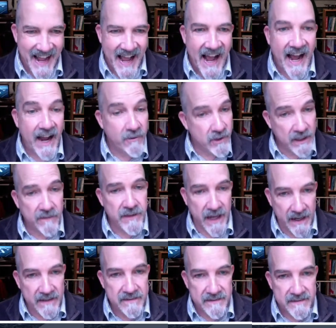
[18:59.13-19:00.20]
I would love
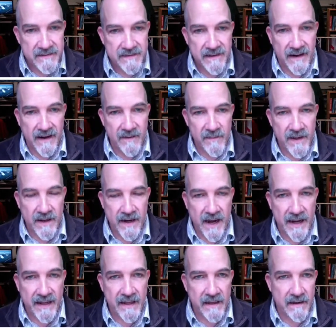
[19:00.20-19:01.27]
that. And
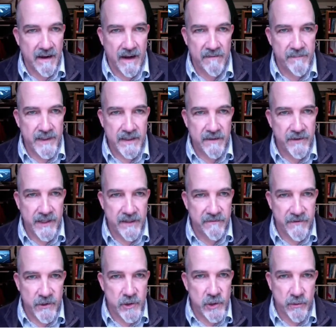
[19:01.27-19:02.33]
I've been living in the
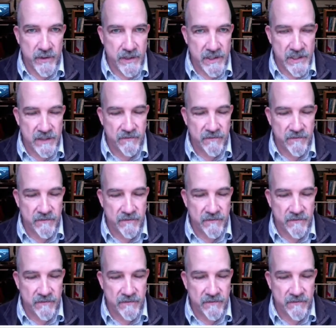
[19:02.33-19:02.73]
future with this thing